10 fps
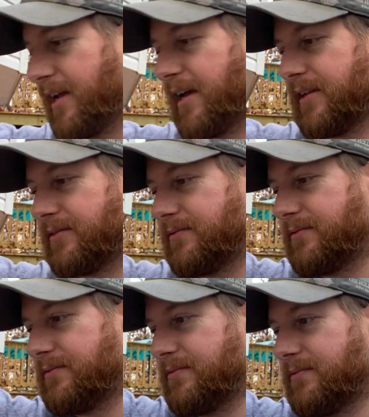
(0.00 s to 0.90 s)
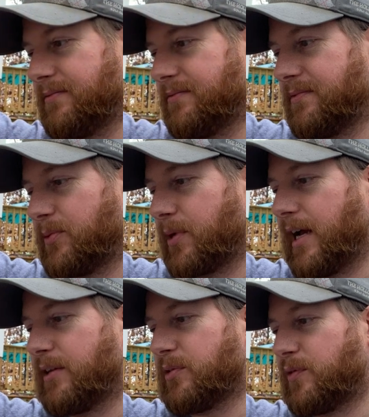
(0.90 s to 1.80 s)
got some
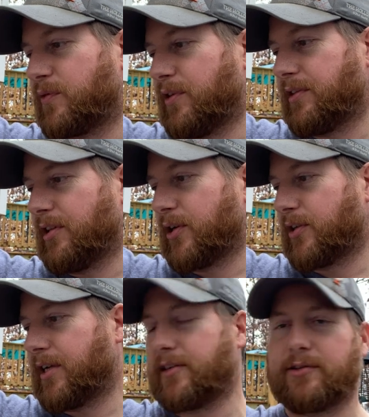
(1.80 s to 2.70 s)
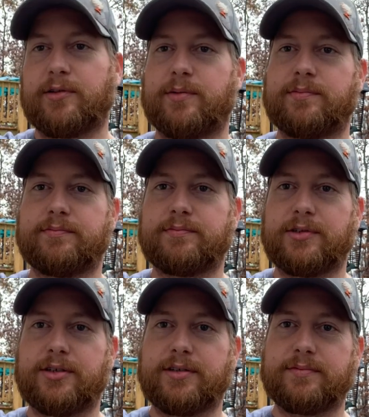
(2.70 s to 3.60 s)
guys on the front that look like they're on a
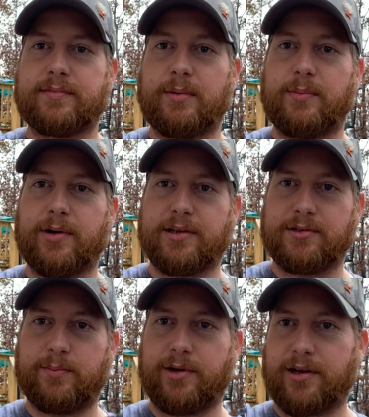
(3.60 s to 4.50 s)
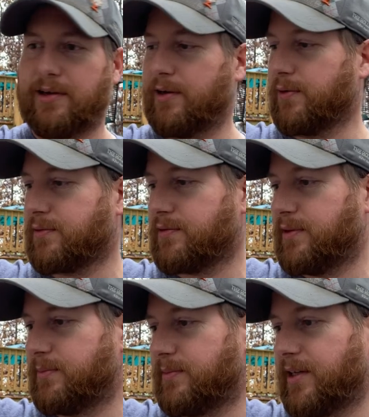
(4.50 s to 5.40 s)
you know, maybe buck some buccaneers or
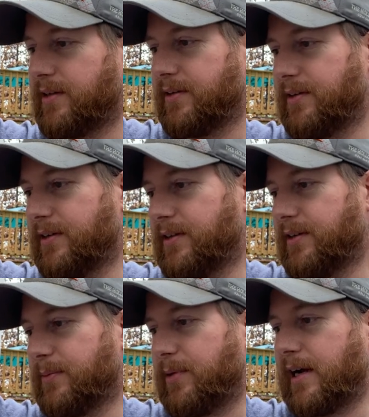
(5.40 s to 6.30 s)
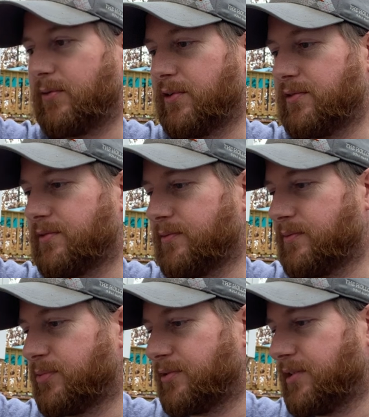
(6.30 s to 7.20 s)
something that pirates
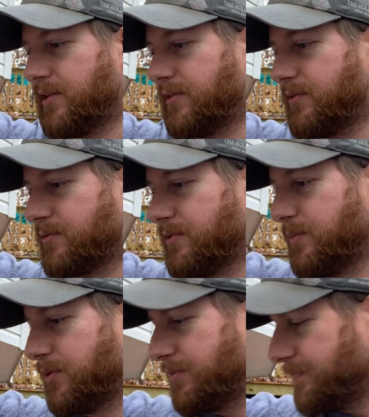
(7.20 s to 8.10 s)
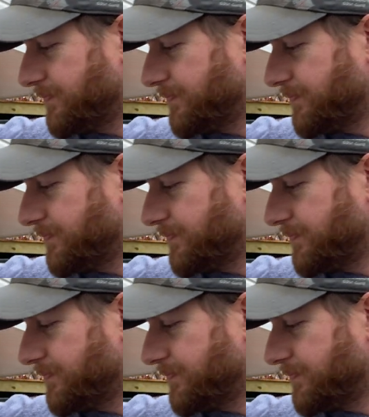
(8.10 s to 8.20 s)
per se or on the boat.